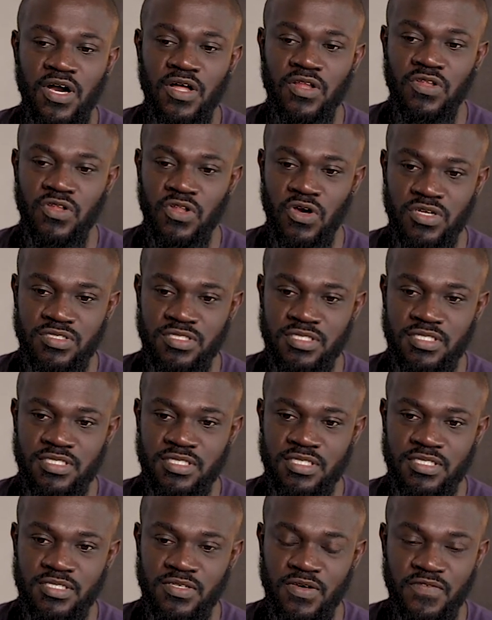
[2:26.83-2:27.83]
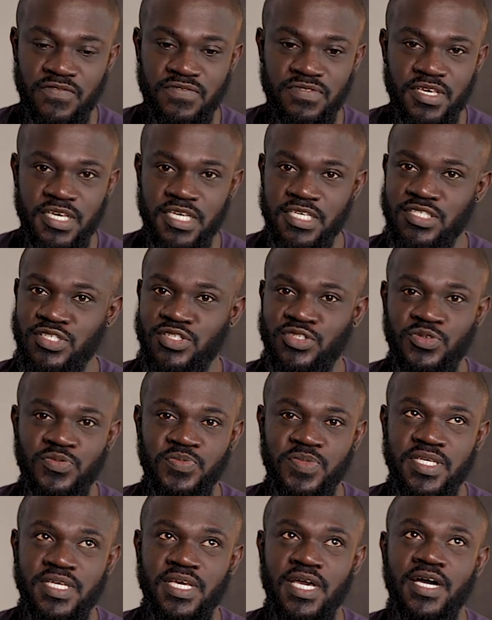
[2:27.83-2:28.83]
a lot of things to
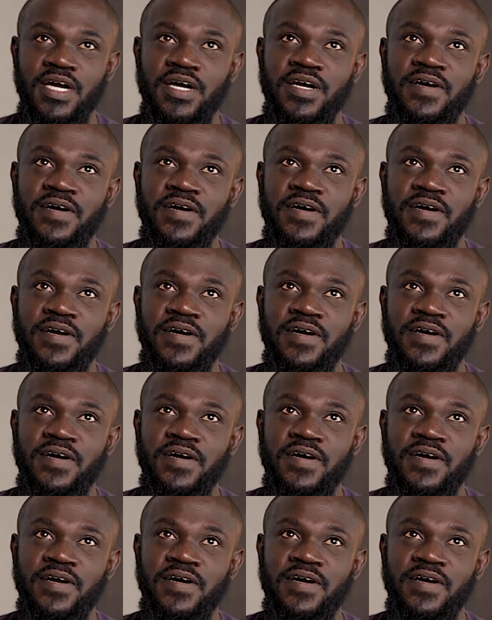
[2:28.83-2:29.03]
me.